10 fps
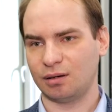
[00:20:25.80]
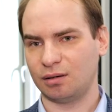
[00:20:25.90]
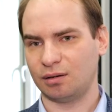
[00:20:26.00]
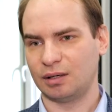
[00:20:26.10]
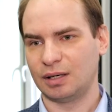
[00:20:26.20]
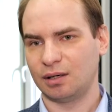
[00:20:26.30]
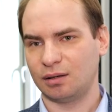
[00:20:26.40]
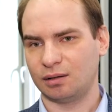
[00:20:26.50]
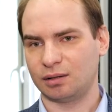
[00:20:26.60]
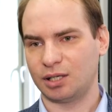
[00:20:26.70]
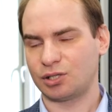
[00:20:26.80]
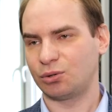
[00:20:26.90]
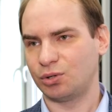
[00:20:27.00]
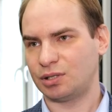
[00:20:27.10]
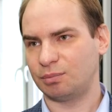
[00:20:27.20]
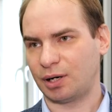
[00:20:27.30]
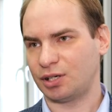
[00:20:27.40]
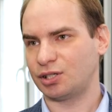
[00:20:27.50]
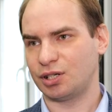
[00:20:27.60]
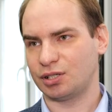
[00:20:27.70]
and our clients practically do not
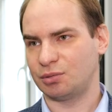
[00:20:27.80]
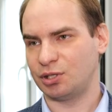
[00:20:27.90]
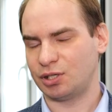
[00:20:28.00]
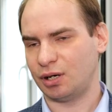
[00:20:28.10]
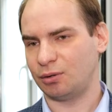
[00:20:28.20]
notice any